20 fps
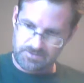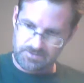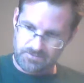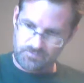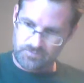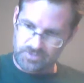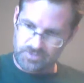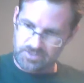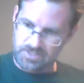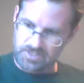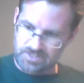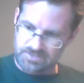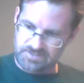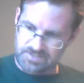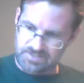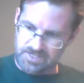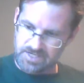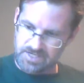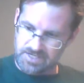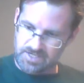when you get
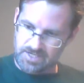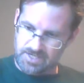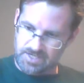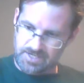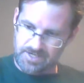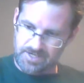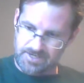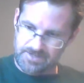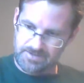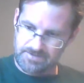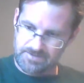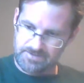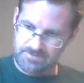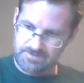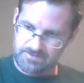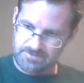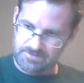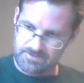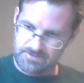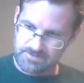into AI,
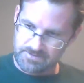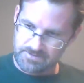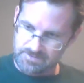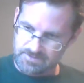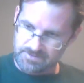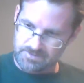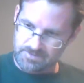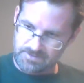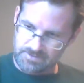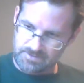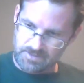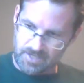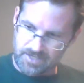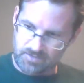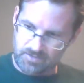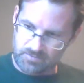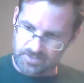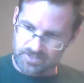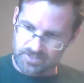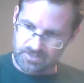
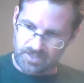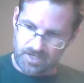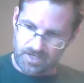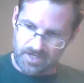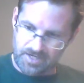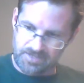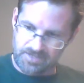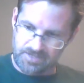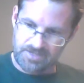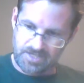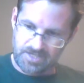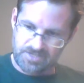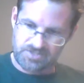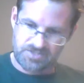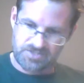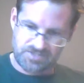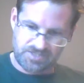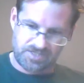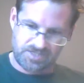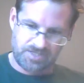I not
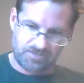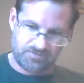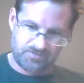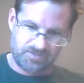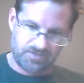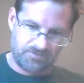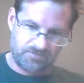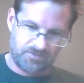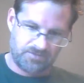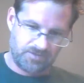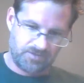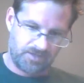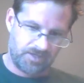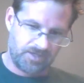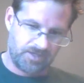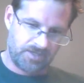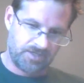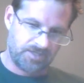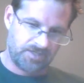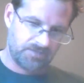just connect with everything.
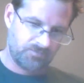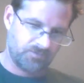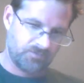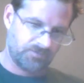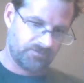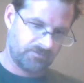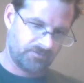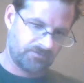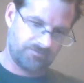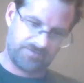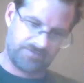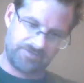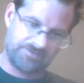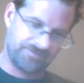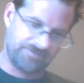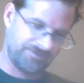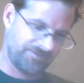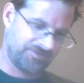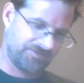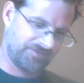I connect with
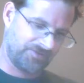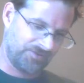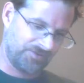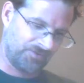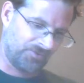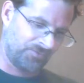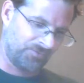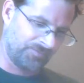so